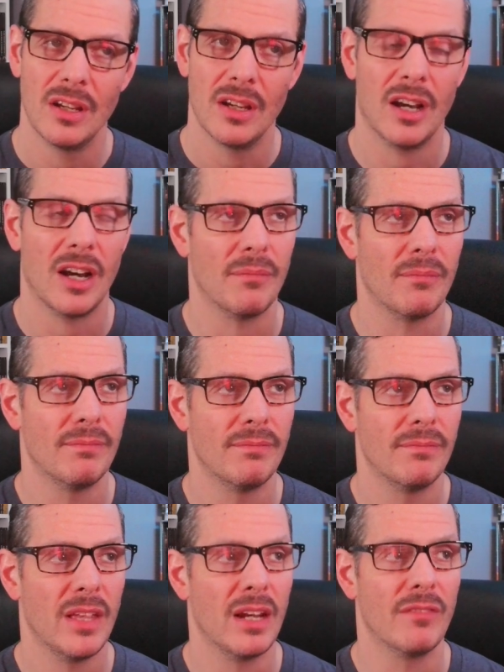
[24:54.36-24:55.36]
um,
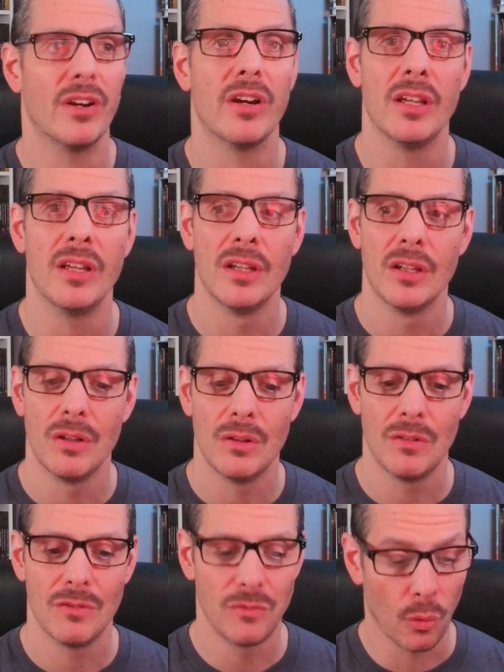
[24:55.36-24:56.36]
in a very
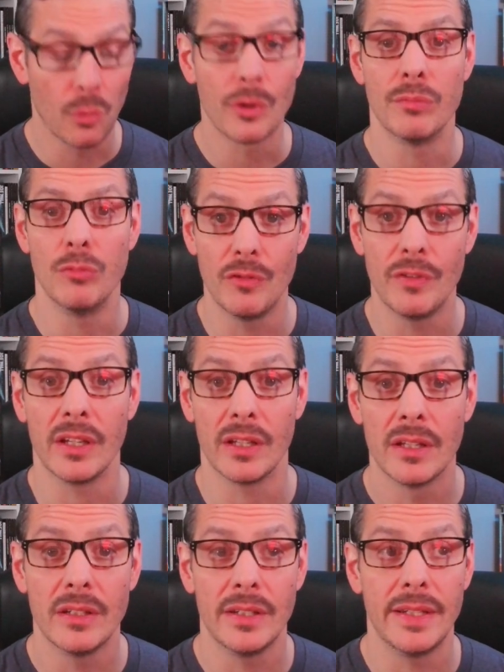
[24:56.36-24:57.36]
forward moving
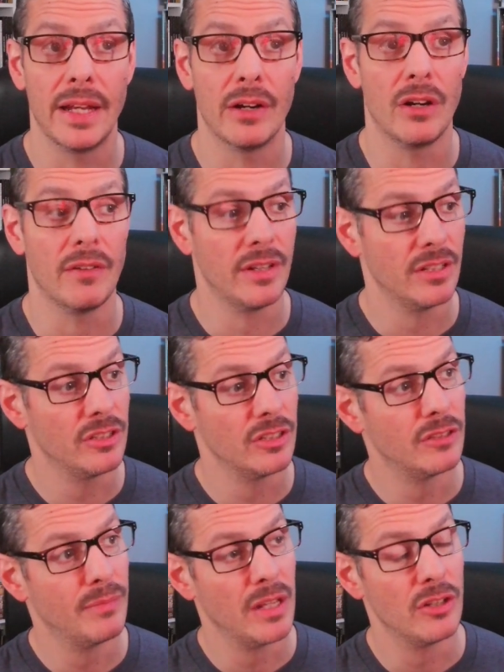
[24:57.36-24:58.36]
narrative. He doesn't
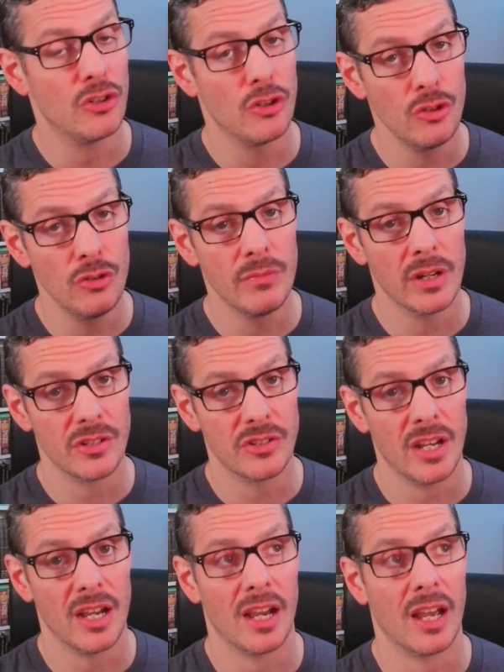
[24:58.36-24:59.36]
spend too much
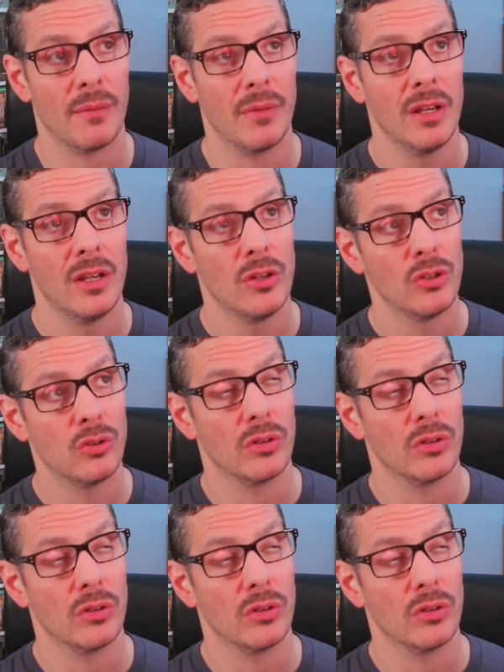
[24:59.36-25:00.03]
time sort